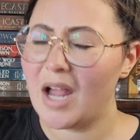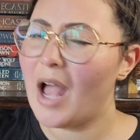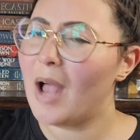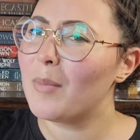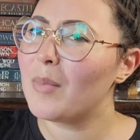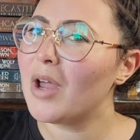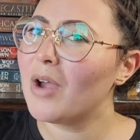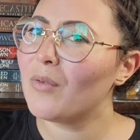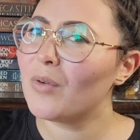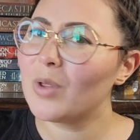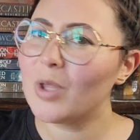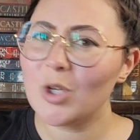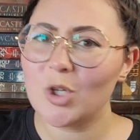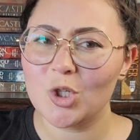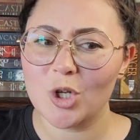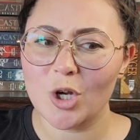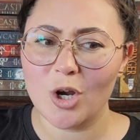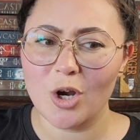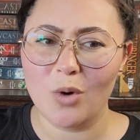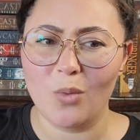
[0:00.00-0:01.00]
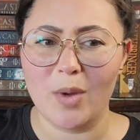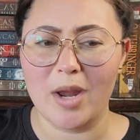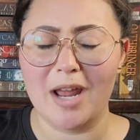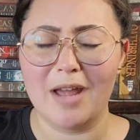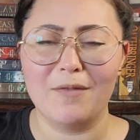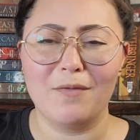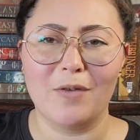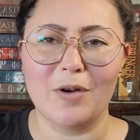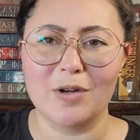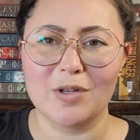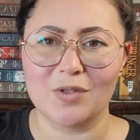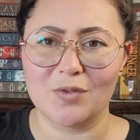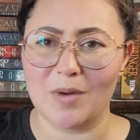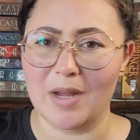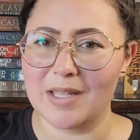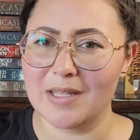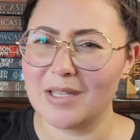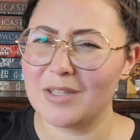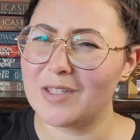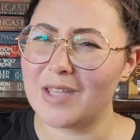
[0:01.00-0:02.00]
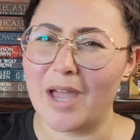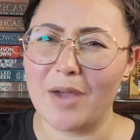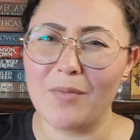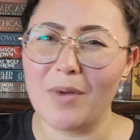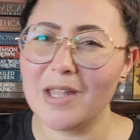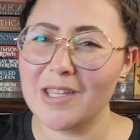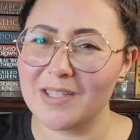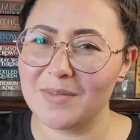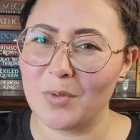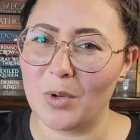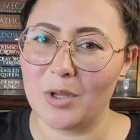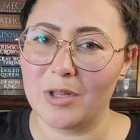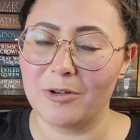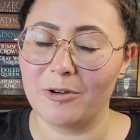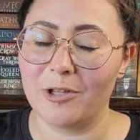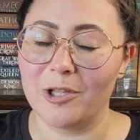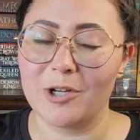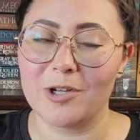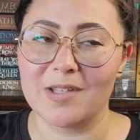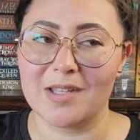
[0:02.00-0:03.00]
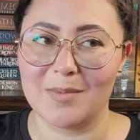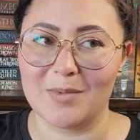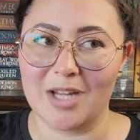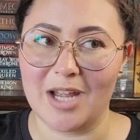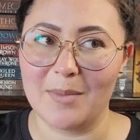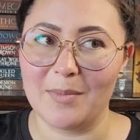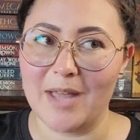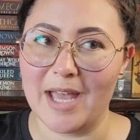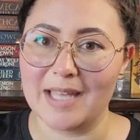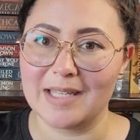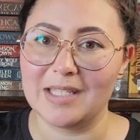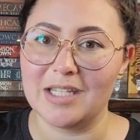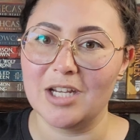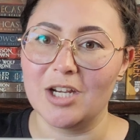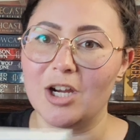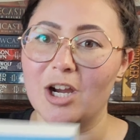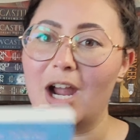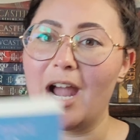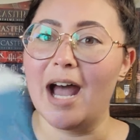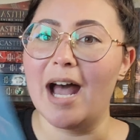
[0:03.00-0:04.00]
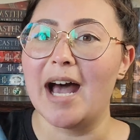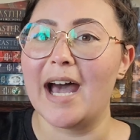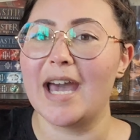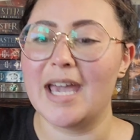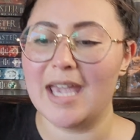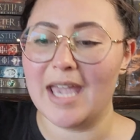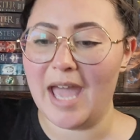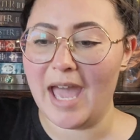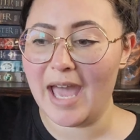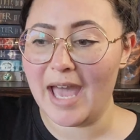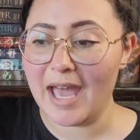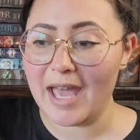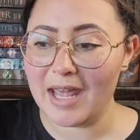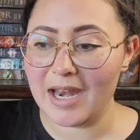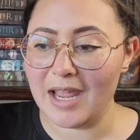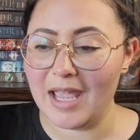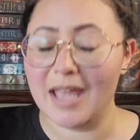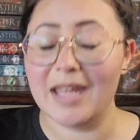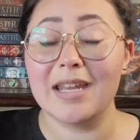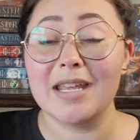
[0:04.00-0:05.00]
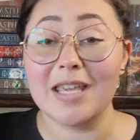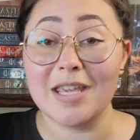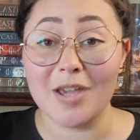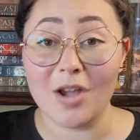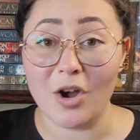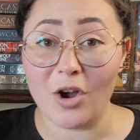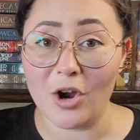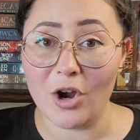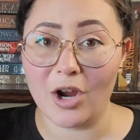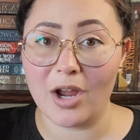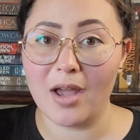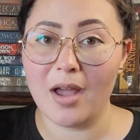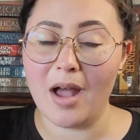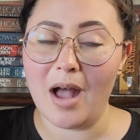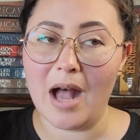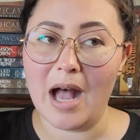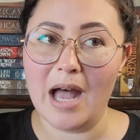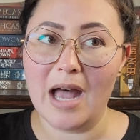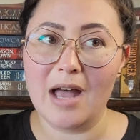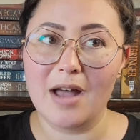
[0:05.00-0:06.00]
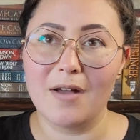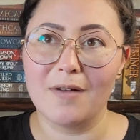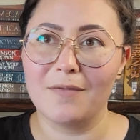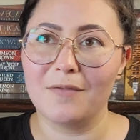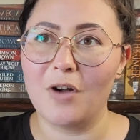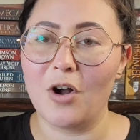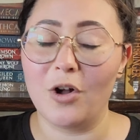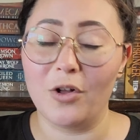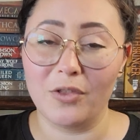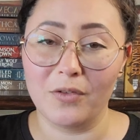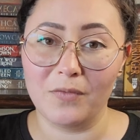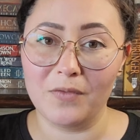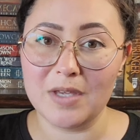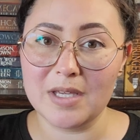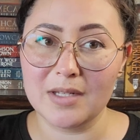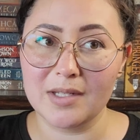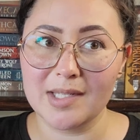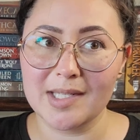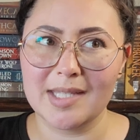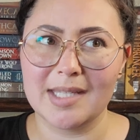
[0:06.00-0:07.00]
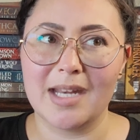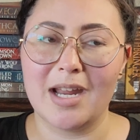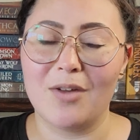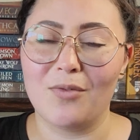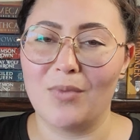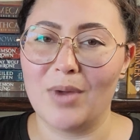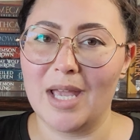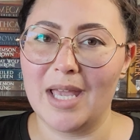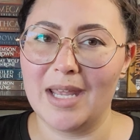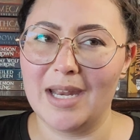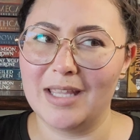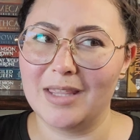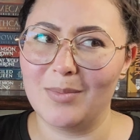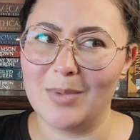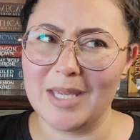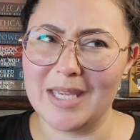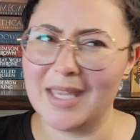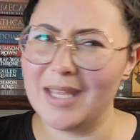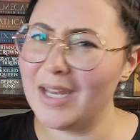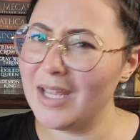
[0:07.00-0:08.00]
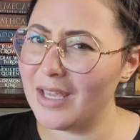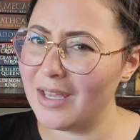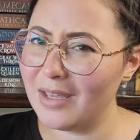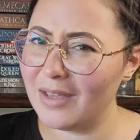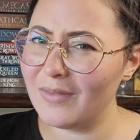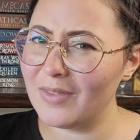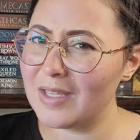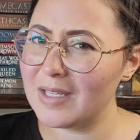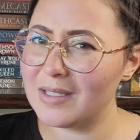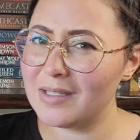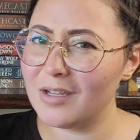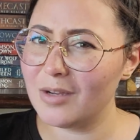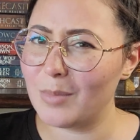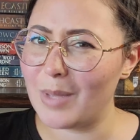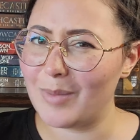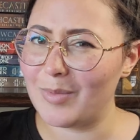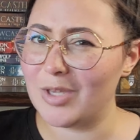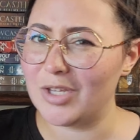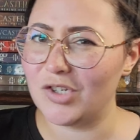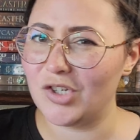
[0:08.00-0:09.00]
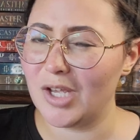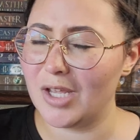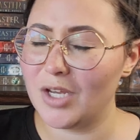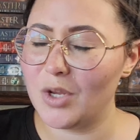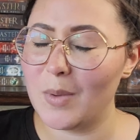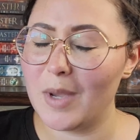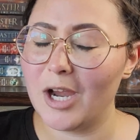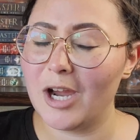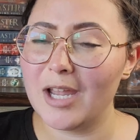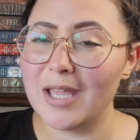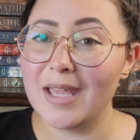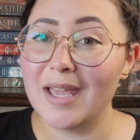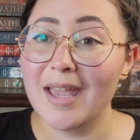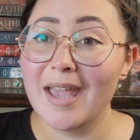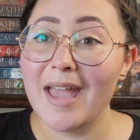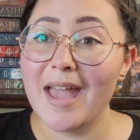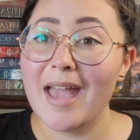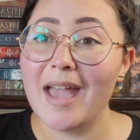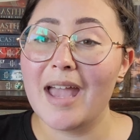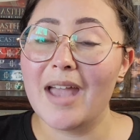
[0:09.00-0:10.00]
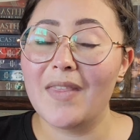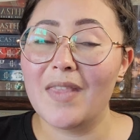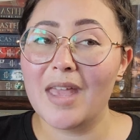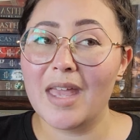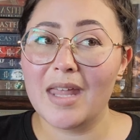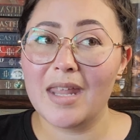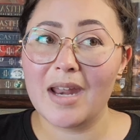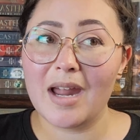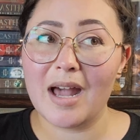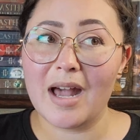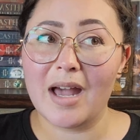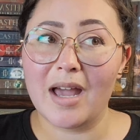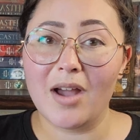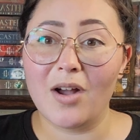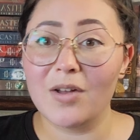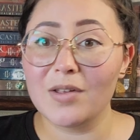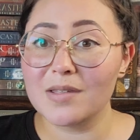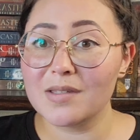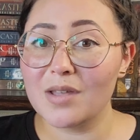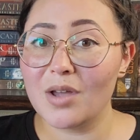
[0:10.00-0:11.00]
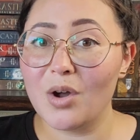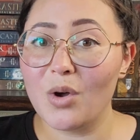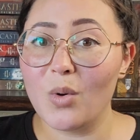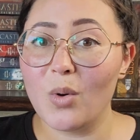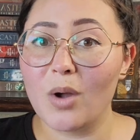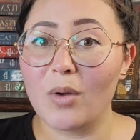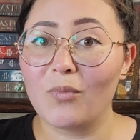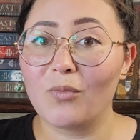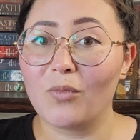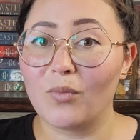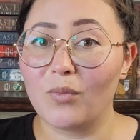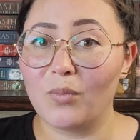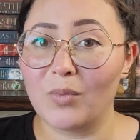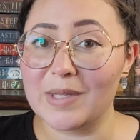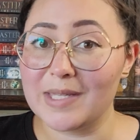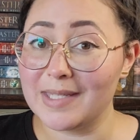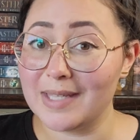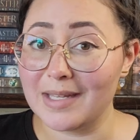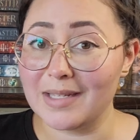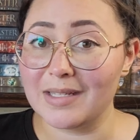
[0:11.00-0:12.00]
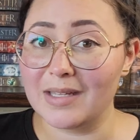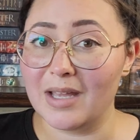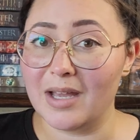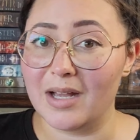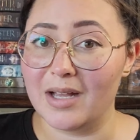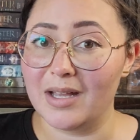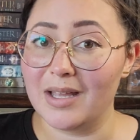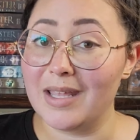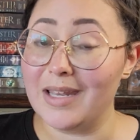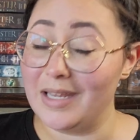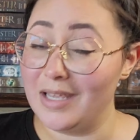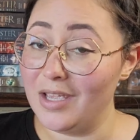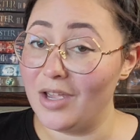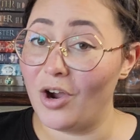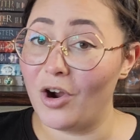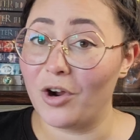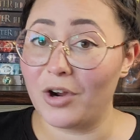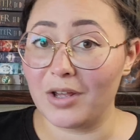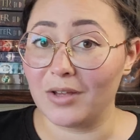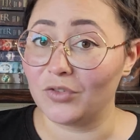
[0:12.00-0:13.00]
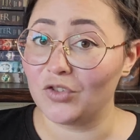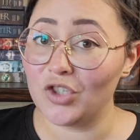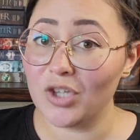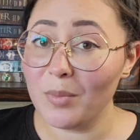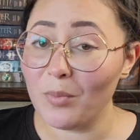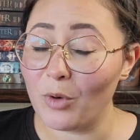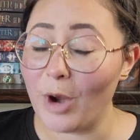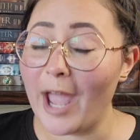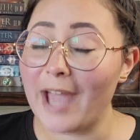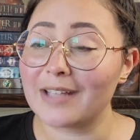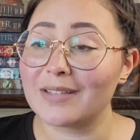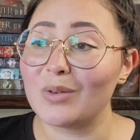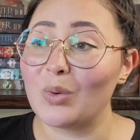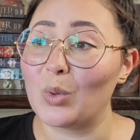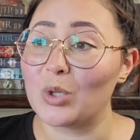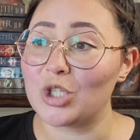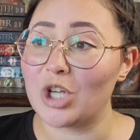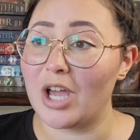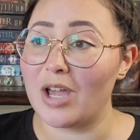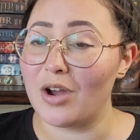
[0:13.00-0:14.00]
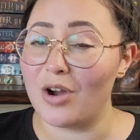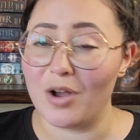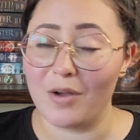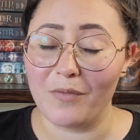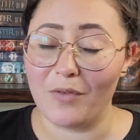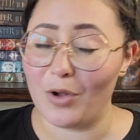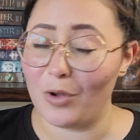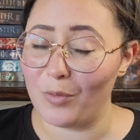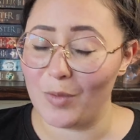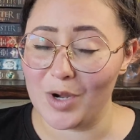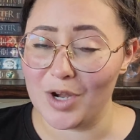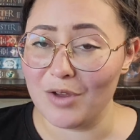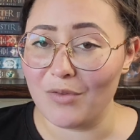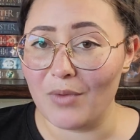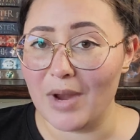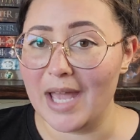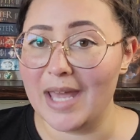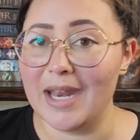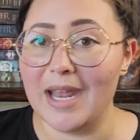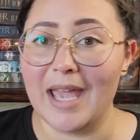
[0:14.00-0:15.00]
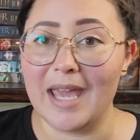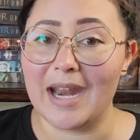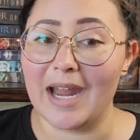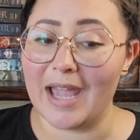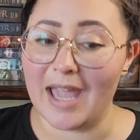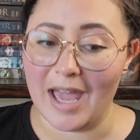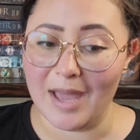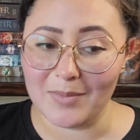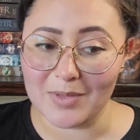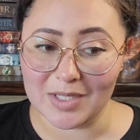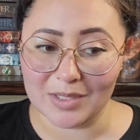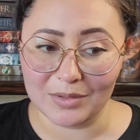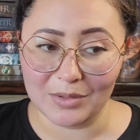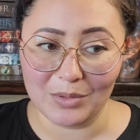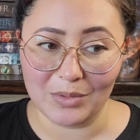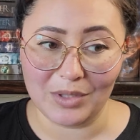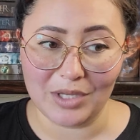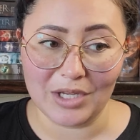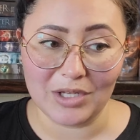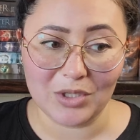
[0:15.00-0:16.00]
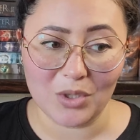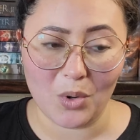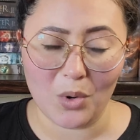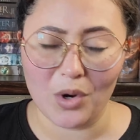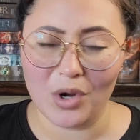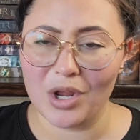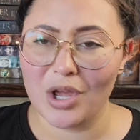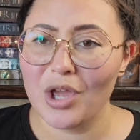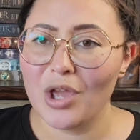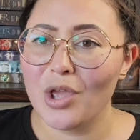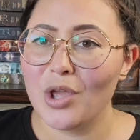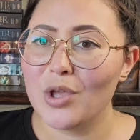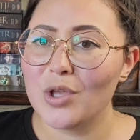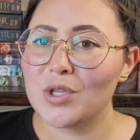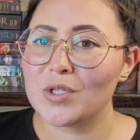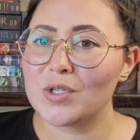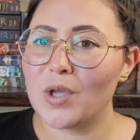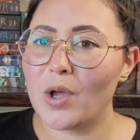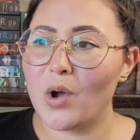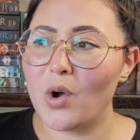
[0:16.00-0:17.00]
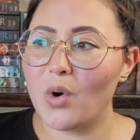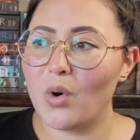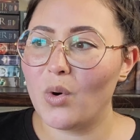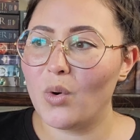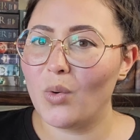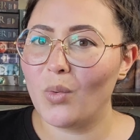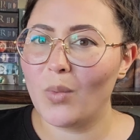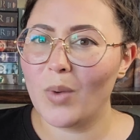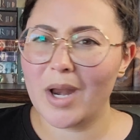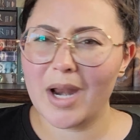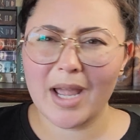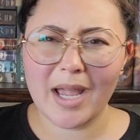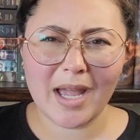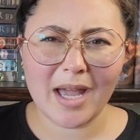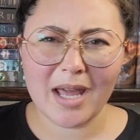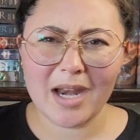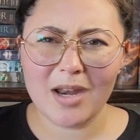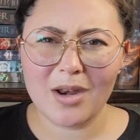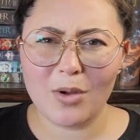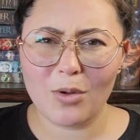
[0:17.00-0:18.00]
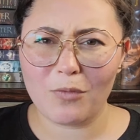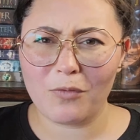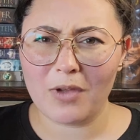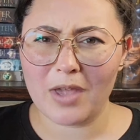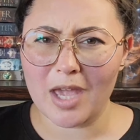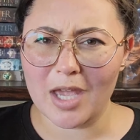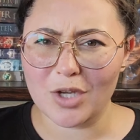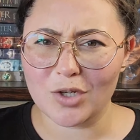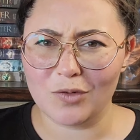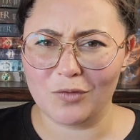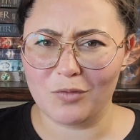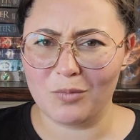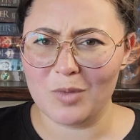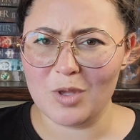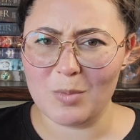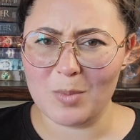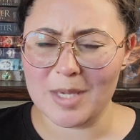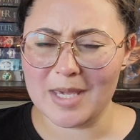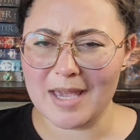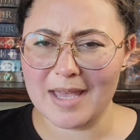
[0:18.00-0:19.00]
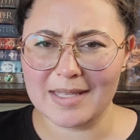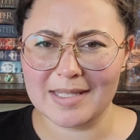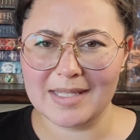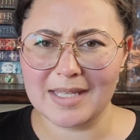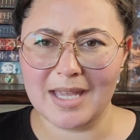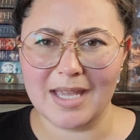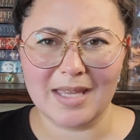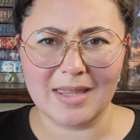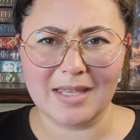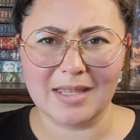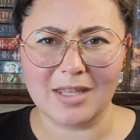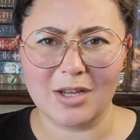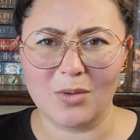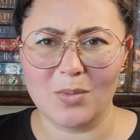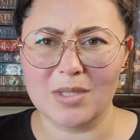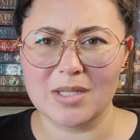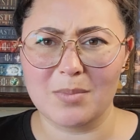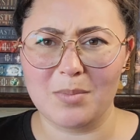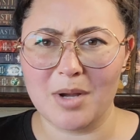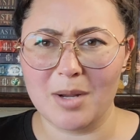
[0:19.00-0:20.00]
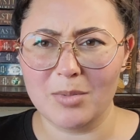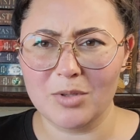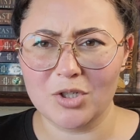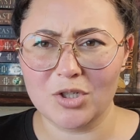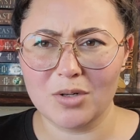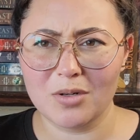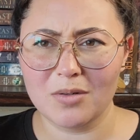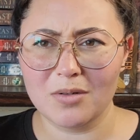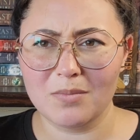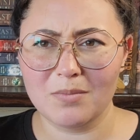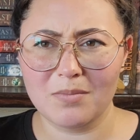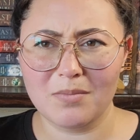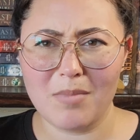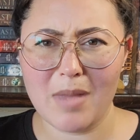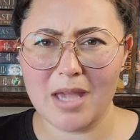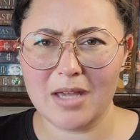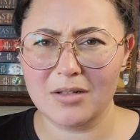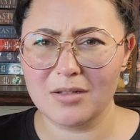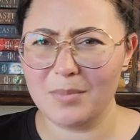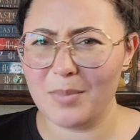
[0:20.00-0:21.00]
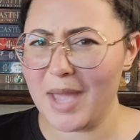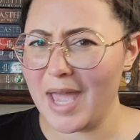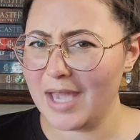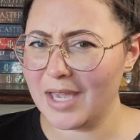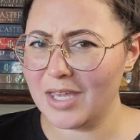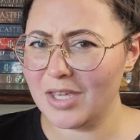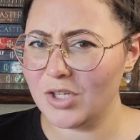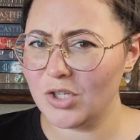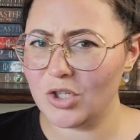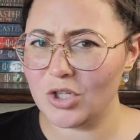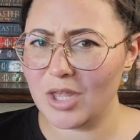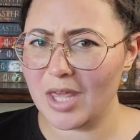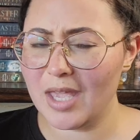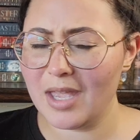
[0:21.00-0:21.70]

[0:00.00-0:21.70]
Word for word: I'm not really sure when I first read. So I read Spoiler Alert sometime last year. I had an e-arc of all the feels that I read at the beginning of this year, maybe in January. And then I also was sent uh, an e-arc of Shipwrecked, which I have already read and I absolutely adored. So when I got a notification from UPS saying that there was a publisher mail package